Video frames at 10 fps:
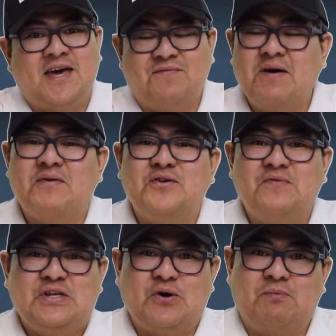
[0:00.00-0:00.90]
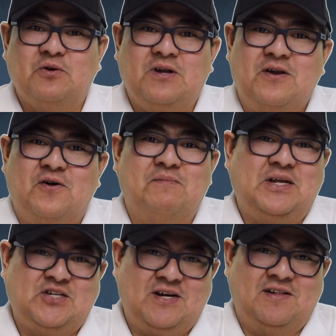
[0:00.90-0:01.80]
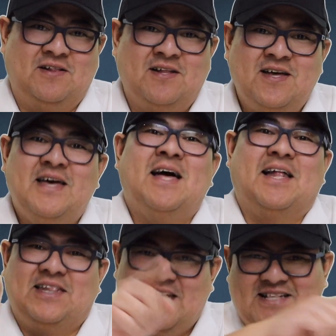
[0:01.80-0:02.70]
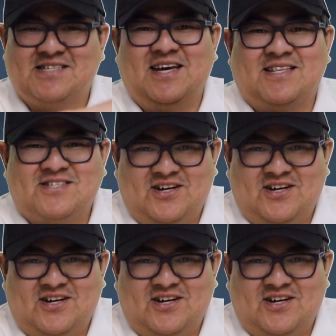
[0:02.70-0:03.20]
if I have a new video uploaded on my channel. Let's get